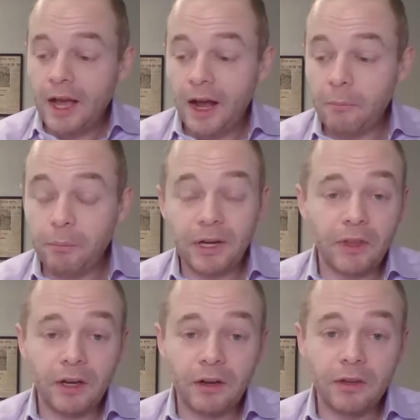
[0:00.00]
But at
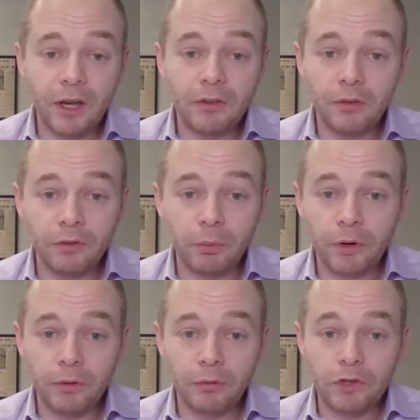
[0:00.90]
the end of the day, this is one
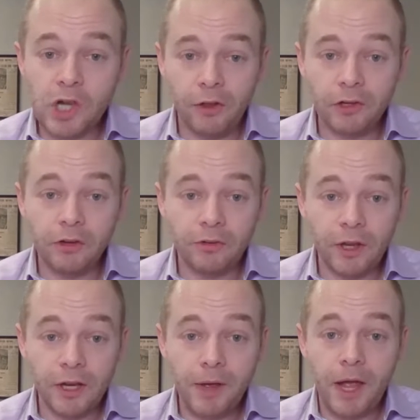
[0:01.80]
of those challenges
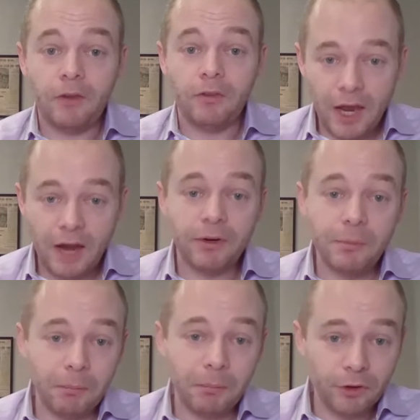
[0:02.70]
that impacts every
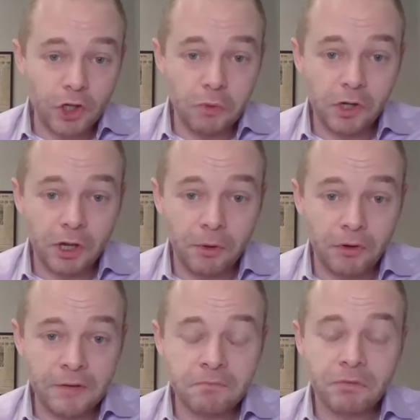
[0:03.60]
member of the Jewish
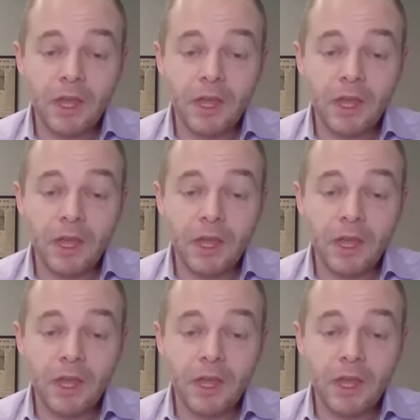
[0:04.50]
community.